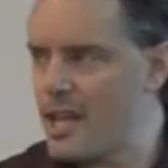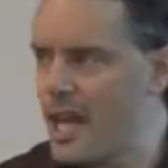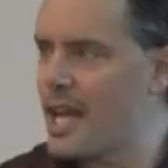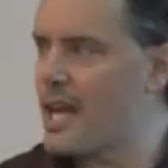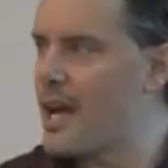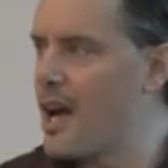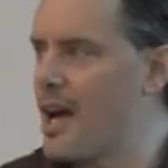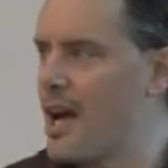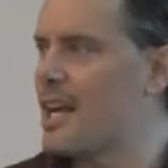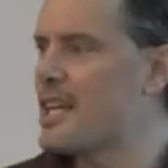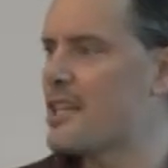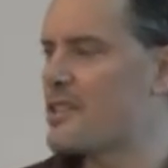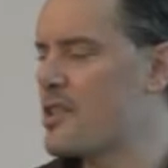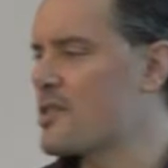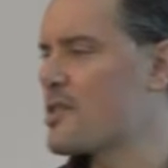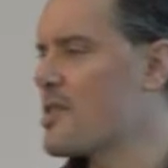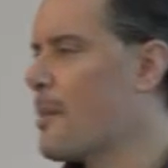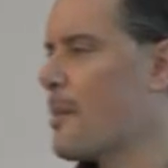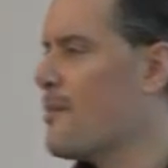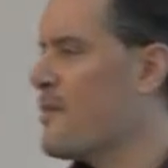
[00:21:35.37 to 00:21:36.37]
AI as a
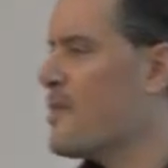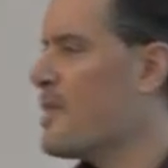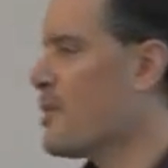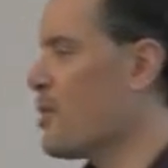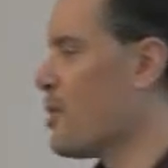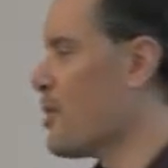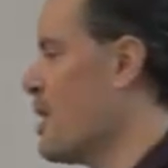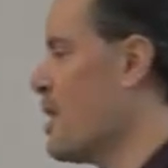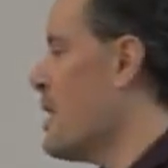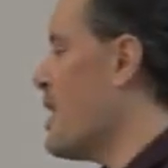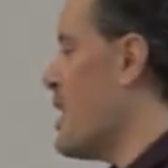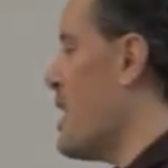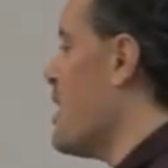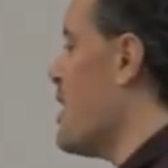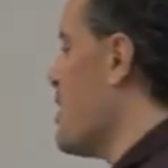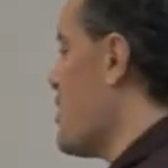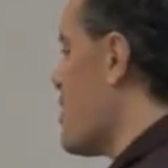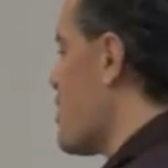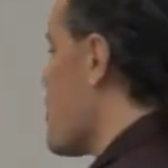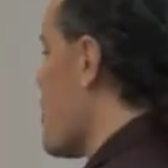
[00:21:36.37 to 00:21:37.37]
subfield, is